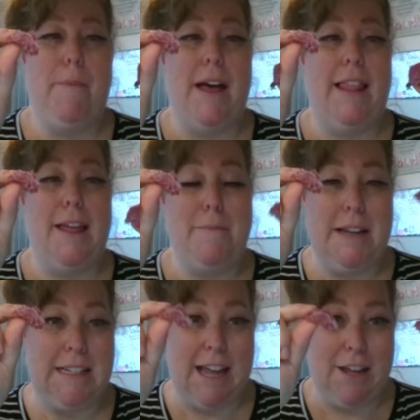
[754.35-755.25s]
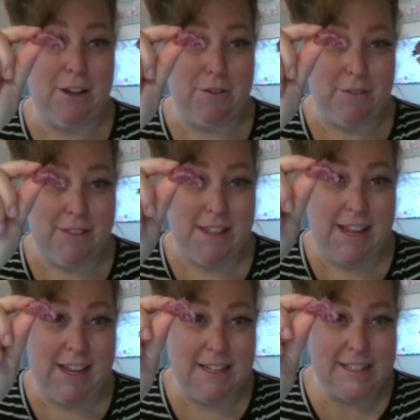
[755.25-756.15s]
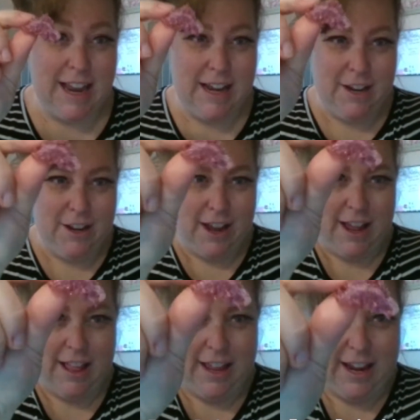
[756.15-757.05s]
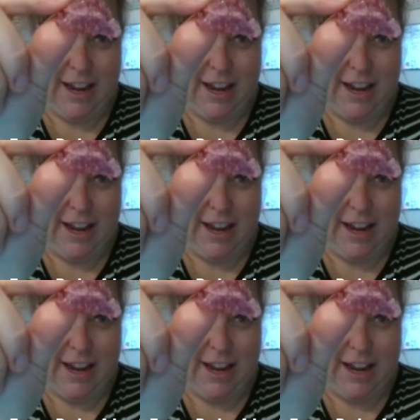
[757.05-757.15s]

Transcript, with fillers: But let me tell you, these and like